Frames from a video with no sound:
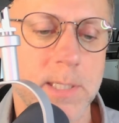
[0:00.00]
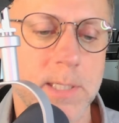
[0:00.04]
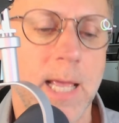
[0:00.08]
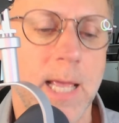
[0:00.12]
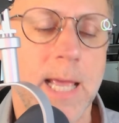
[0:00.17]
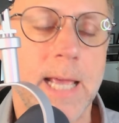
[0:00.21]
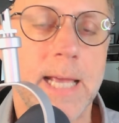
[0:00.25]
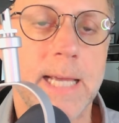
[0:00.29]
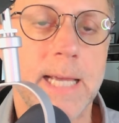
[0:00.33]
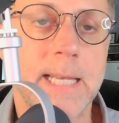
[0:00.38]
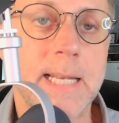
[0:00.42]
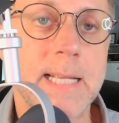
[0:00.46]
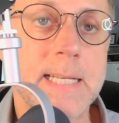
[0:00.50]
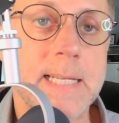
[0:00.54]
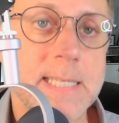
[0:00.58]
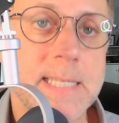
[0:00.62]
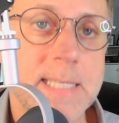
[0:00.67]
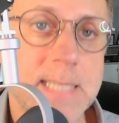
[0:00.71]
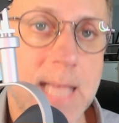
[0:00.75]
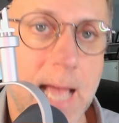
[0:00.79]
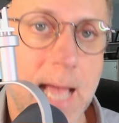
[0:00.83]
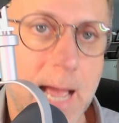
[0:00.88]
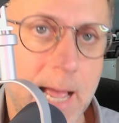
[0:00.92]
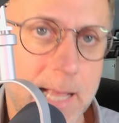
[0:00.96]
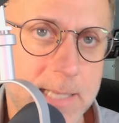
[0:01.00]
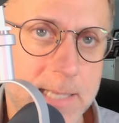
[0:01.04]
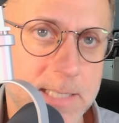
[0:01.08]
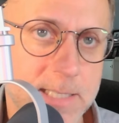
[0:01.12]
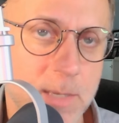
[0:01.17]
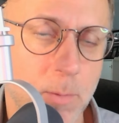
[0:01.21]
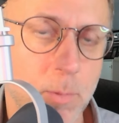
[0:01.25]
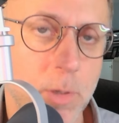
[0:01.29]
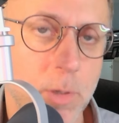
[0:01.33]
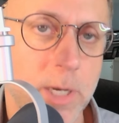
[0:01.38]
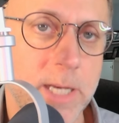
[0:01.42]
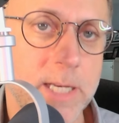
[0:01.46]
as any signs
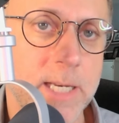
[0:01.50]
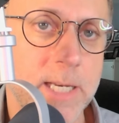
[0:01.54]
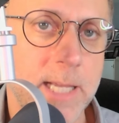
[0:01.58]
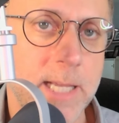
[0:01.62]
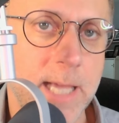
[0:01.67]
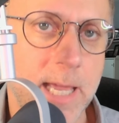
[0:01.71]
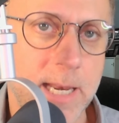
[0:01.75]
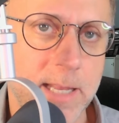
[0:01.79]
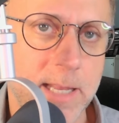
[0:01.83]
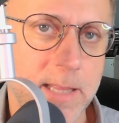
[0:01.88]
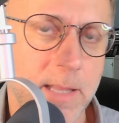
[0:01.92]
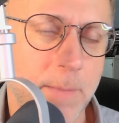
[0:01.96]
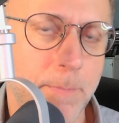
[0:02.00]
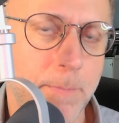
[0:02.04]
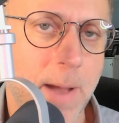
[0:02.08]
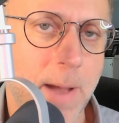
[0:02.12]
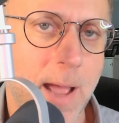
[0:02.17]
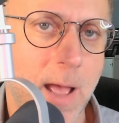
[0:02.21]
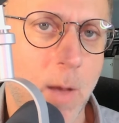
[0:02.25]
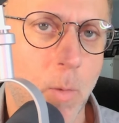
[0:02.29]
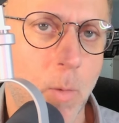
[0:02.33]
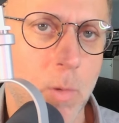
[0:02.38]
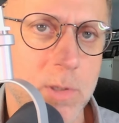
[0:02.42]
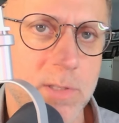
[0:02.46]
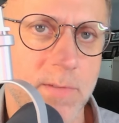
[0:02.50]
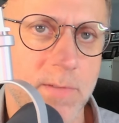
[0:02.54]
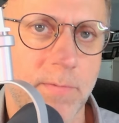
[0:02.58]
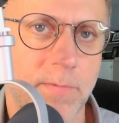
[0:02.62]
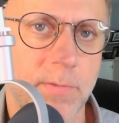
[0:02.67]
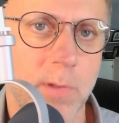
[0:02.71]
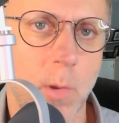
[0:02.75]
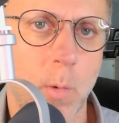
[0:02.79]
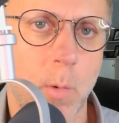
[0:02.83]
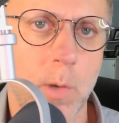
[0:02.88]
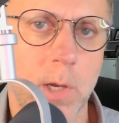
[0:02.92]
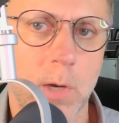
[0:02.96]
that were indicating that bile wasn't
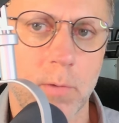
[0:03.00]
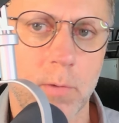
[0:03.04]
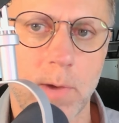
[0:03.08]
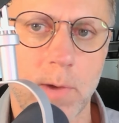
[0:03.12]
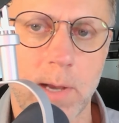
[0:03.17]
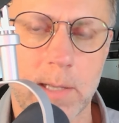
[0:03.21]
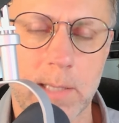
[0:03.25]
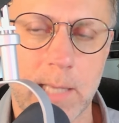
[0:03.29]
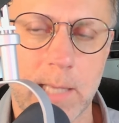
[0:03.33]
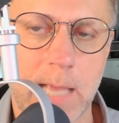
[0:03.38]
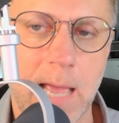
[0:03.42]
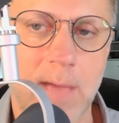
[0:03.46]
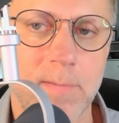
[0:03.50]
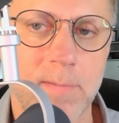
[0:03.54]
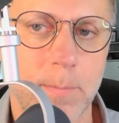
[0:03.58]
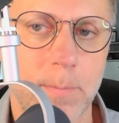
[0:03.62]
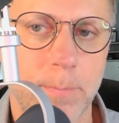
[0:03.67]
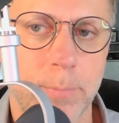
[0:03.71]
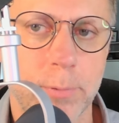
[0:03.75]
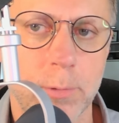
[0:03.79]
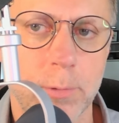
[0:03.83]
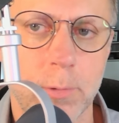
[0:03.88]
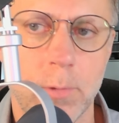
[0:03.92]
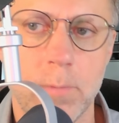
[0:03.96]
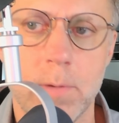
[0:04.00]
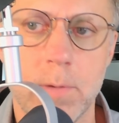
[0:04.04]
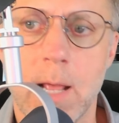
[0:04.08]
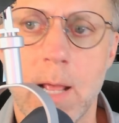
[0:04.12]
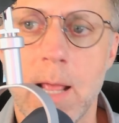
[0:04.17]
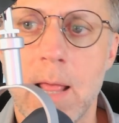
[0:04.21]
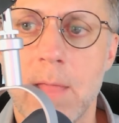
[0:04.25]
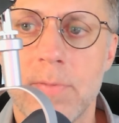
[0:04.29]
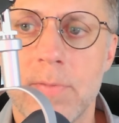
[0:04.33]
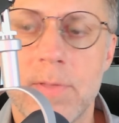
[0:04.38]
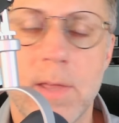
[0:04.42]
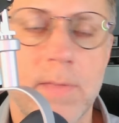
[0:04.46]
flowing correctly have improved,
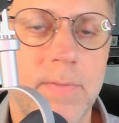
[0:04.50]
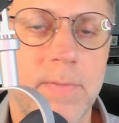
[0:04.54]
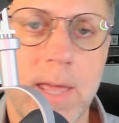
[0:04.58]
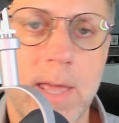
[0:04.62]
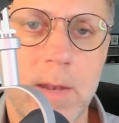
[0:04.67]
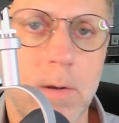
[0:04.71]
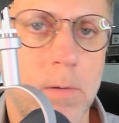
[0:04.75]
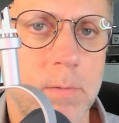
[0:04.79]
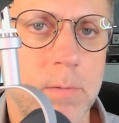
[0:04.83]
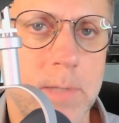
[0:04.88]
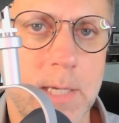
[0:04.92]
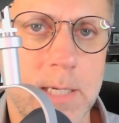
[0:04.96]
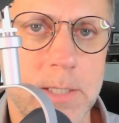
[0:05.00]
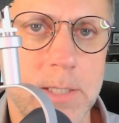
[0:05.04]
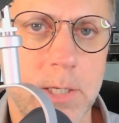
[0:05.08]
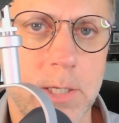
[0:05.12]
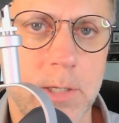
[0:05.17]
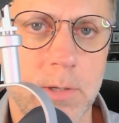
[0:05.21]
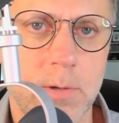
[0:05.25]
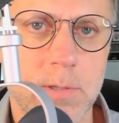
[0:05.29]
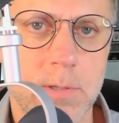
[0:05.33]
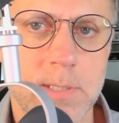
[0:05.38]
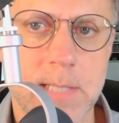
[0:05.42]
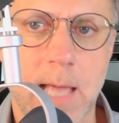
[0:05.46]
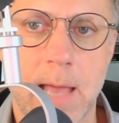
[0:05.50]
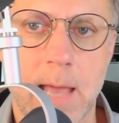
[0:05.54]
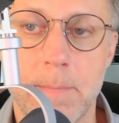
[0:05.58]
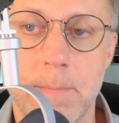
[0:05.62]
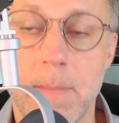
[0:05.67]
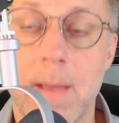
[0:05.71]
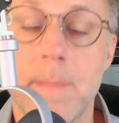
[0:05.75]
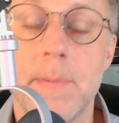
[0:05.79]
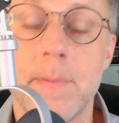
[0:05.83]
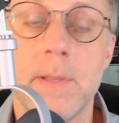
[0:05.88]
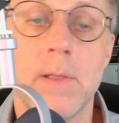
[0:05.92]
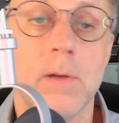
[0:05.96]
then they don't need to use that. And
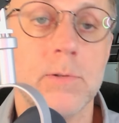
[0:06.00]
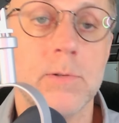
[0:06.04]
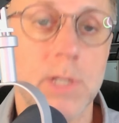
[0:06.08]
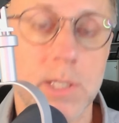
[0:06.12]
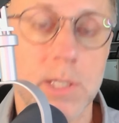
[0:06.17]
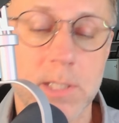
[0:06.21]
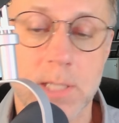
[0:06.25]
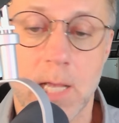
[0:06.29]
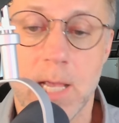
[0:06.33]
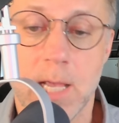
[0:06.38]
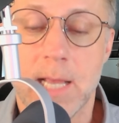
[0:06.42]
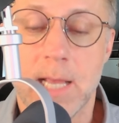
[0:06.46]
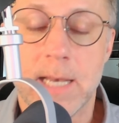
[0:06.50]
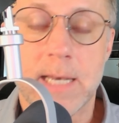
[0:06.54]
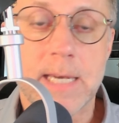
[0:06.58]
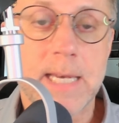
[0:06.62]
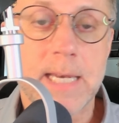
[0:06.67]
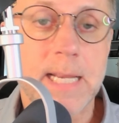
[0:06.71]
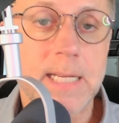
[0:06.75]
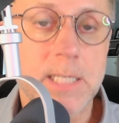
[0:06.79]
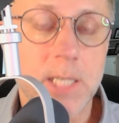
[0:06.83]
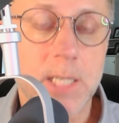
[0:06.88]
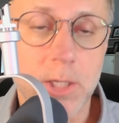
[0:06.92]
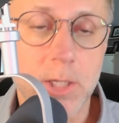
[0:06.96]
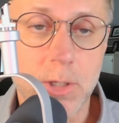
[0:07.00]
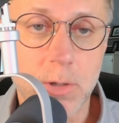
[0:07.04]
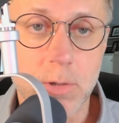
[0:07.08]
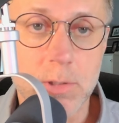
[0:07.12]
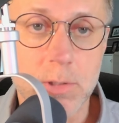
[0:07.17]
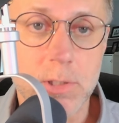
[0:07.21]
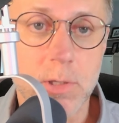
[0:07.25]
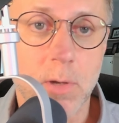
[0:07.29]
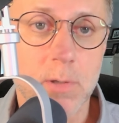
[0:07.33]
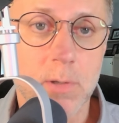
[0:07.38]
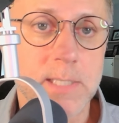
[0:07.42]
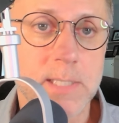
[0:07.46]
maybe they'll just need to
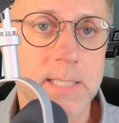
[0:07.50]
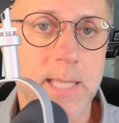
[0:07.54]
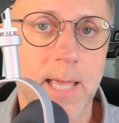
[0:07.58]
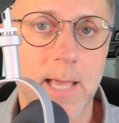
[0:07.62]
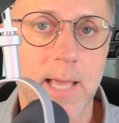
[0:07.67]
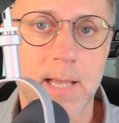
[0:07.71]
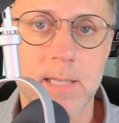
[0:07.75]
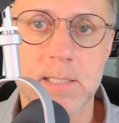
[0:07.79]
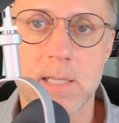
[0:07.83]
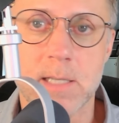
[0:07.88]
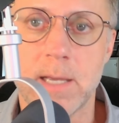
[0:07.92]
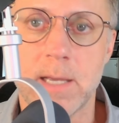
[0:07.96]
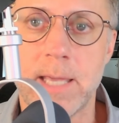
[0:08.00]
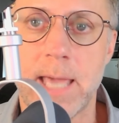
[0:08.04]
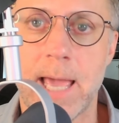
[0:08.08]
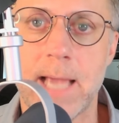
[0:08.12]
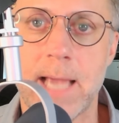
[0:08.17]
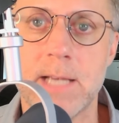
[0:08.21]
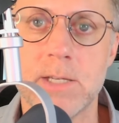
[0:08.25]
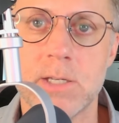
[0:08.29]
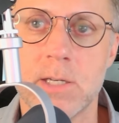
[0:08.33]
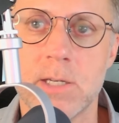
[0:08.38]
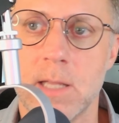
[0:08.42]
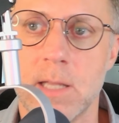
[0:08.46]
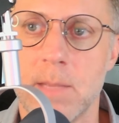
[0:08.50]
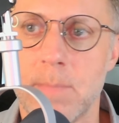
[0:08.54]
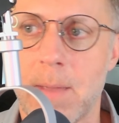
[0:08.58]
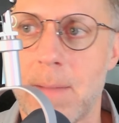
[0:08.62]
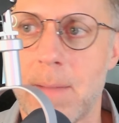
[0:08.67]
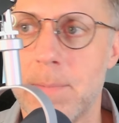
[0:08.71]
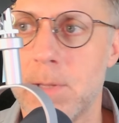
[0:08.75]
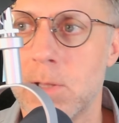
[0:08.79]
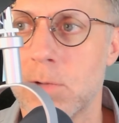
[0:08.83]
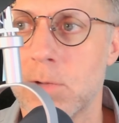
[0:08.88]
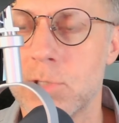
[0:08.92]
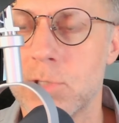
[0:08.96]
use those things occasionally.
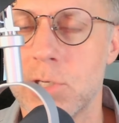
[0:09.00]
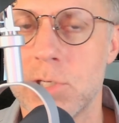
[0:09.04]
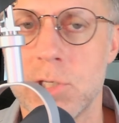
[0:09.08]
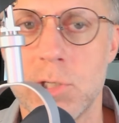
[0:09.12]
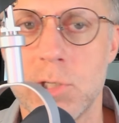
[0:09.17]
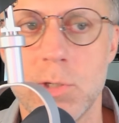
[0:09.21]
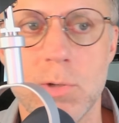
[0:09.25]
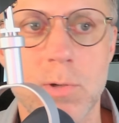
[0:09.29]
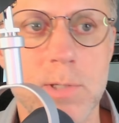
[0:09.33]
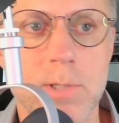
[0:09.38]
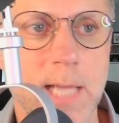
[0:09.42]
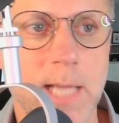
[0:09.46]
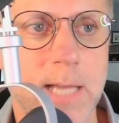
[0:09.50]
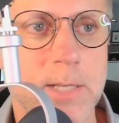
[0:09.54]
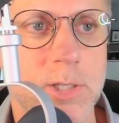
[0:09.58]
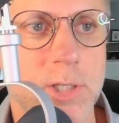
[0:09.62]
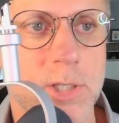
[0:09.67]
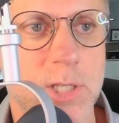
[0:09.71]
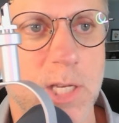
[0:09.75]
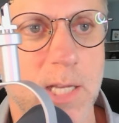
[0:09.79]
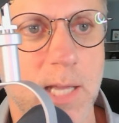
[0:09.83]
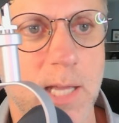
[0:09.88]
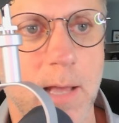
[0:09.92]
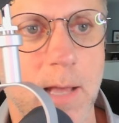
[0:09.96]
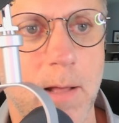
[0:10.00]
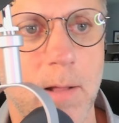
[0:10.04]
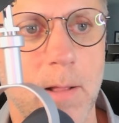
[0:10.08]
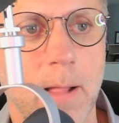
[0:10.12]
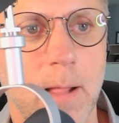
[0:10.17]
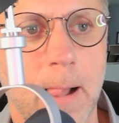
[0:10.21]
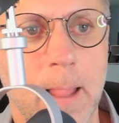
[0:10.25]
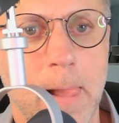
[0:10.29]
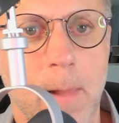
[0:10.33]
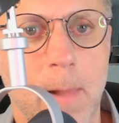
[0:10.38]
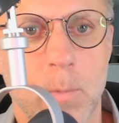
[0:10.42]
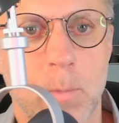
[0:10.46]
Maybe they'll just use HCl
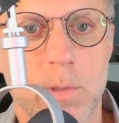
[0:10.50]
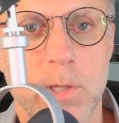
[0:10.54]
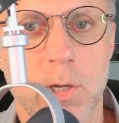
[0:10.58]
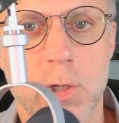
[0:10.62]
when